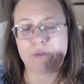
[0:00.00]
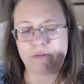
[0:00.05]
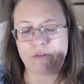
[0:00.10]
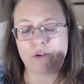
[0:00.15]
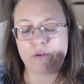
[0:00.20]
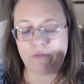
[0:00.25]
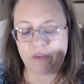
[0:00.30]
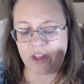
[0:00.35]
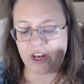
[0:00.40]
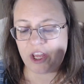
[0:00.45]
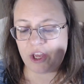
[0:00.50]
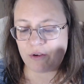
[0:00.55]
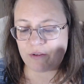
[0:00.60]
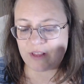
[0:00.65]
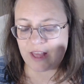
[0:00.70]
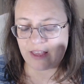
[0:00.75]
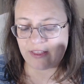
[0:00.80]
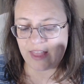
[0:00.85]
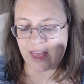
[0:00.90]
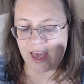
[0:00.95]
videos
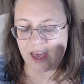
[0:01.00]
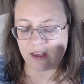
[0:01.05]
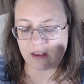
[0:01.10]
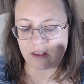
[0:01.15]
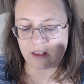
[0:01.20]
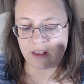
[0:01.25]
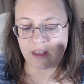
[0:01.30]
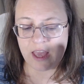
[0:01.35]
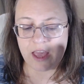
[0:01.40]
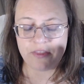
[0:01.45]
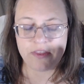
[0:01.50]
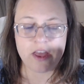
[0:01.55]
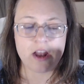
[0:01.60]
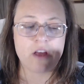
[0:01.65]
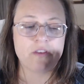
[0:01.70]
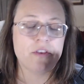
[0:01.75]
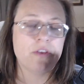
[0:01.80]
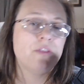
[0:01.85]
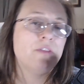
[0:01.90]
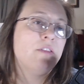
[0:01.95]
like that. And then
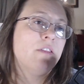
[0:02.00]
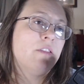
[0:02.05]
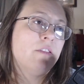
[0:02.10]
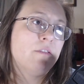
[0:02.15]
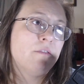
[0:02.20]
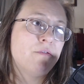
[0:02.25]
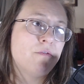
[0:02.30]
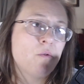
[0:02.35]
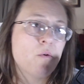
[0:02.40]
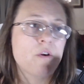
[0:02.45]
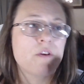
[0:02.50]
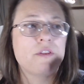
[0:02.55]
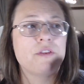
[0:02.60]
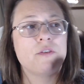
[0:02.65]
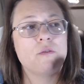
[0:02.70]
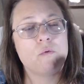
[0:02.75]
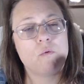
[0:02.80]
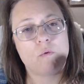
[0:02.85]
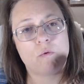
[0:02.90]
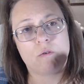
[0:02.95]
on the fourth
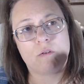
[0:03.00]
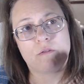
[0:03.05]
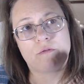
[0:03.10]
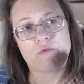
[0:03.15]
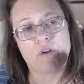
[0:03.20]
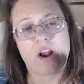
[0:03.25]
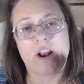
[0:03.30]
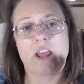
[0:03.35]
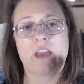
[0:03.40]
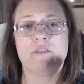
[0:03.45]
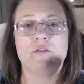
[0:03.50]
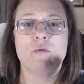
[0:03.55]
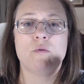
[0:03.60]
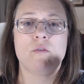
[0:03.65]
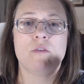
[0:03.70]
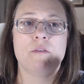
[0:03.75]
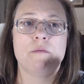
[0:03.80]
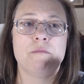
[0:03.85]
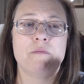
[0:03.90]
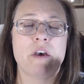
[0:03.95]
Friday
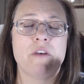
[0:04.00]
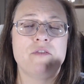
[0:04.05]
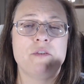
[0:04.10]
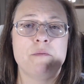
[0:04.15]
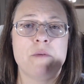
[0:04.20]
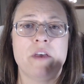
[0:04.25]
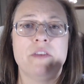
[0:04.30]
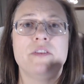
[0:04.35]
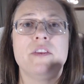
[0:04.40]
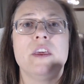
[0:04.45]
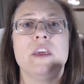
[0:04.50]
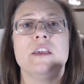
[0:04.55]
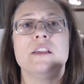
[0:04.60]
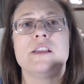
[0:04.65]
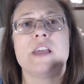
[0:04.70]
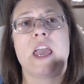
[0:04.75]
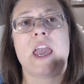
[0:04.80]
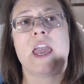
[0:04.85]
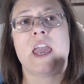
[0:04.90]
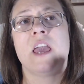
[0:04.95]
of the month is
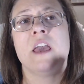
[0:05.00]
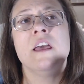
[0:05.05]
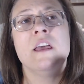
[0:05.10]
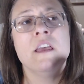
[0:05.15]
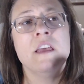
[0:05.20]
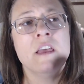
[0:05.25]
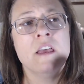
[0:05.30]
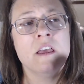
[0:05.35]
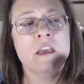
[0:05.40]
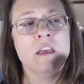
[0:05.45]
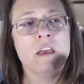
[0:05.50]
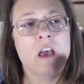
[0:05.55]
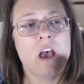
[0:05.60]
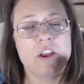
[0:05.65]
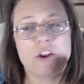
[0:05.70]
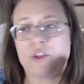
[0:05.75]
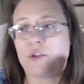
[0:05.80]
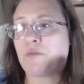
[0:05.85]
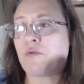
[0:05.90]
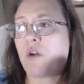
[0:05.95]

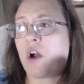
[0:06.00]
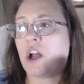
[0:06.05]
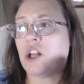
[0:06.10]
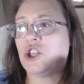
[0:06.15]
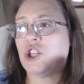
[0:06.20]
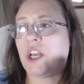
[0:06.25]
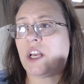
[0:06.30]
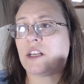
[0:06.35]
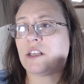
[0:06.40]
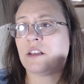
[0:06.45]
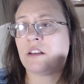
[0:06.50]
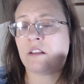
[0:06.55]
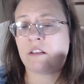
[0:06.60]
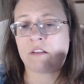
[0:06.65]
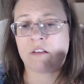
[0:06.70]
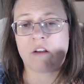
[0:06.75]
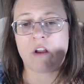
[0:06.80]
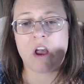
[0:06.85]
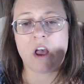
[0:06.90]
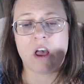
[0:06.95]
another project
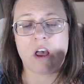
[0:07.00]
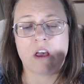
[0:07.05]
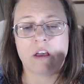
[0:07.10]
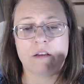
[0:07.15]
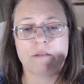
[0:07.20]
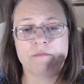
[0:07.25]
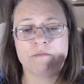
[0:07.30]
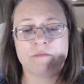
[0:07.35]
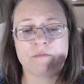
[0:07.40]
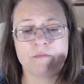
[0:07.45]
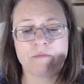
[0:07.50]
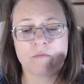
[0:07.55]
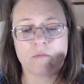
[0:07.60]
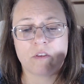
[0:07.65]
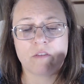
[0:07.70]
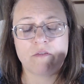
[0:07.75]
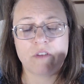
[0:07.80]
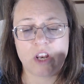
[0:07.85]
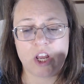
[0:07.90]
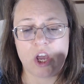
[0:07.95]

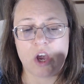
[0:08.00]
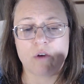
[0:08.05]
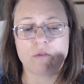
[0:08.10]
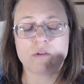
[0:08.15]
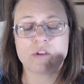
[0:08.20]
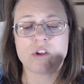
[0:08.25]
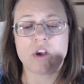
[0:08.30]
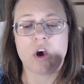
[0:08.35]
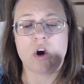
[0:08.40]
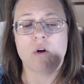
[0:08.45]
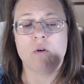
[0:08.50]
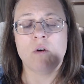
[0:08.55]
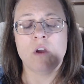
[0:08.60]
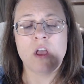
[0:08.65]
video. So